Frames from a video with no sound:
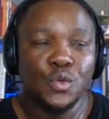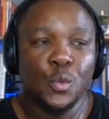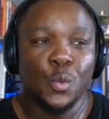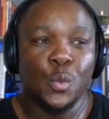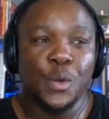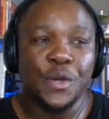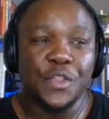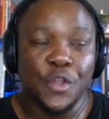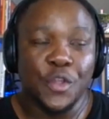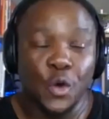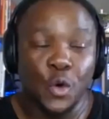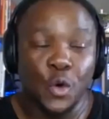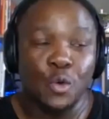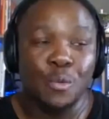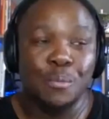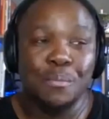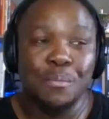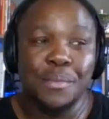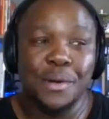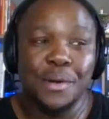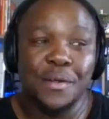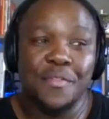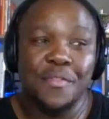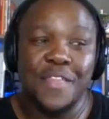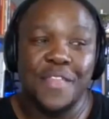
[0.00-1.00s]
with
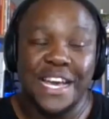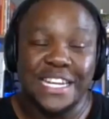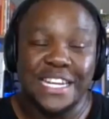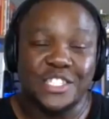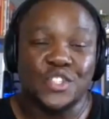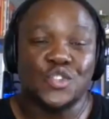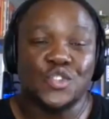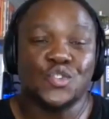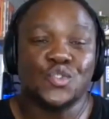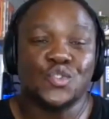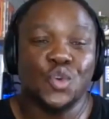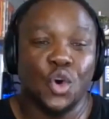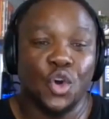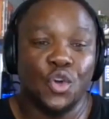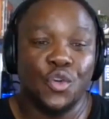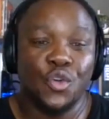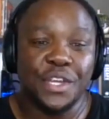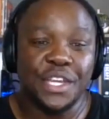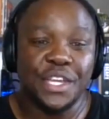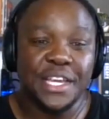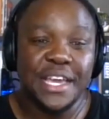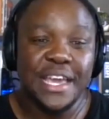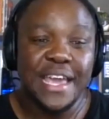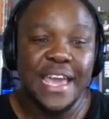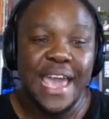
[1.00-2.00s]
whom that
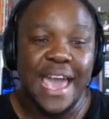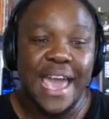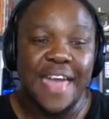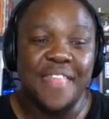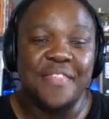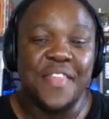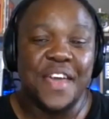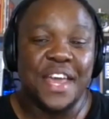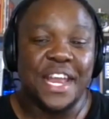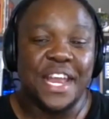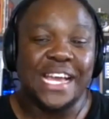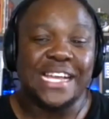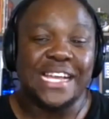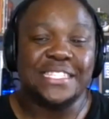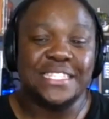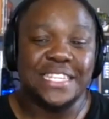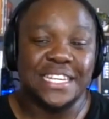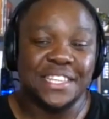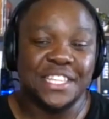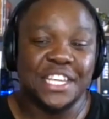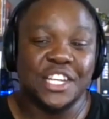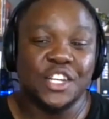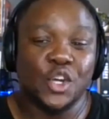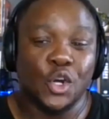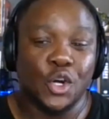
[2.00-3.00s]
story and that idea
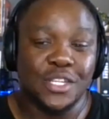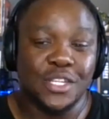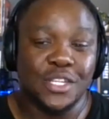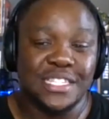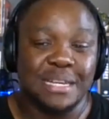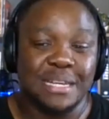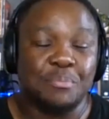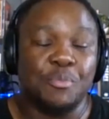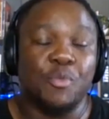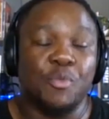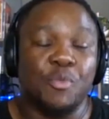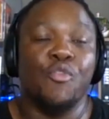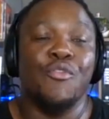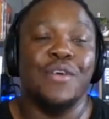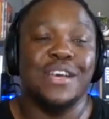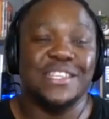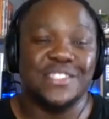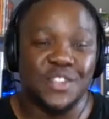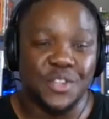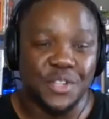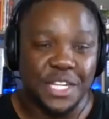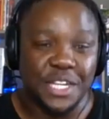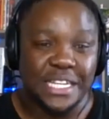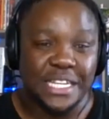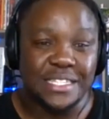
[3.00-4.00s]
and that concept
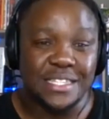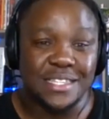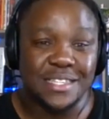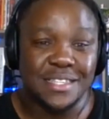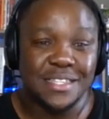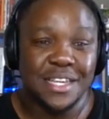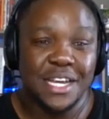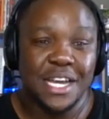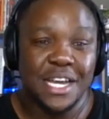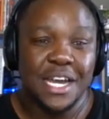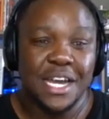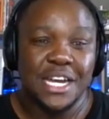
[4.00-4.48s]
resonates.